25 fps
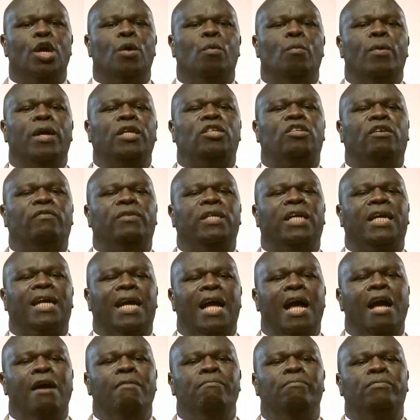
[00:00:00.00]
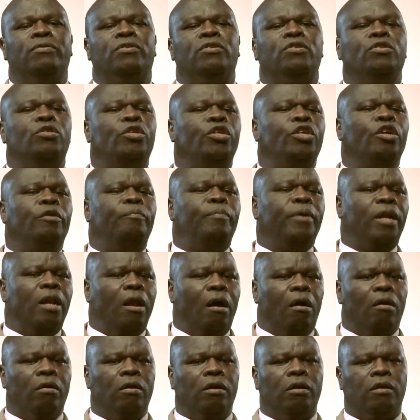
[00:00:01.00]
which of the camps do you
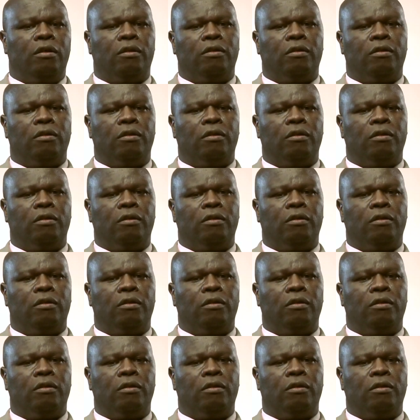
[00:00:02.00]
belong?